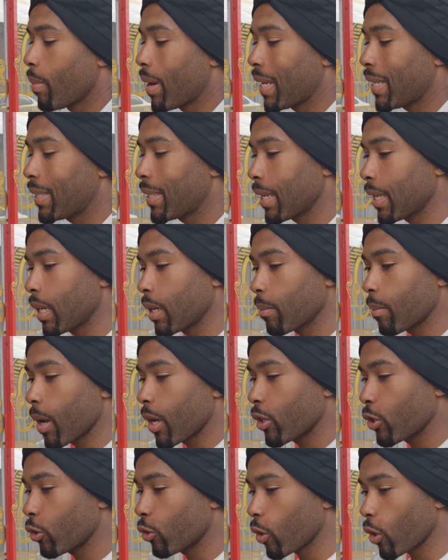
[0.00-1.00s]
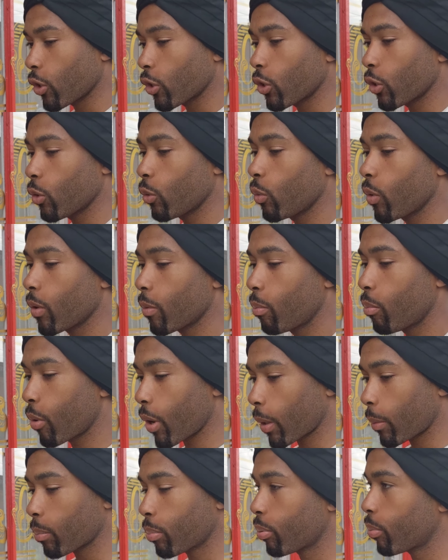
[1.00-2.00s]
maintaining my structure with
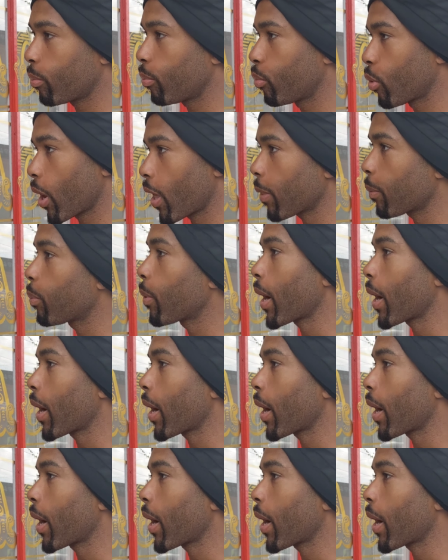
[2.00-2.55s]
breath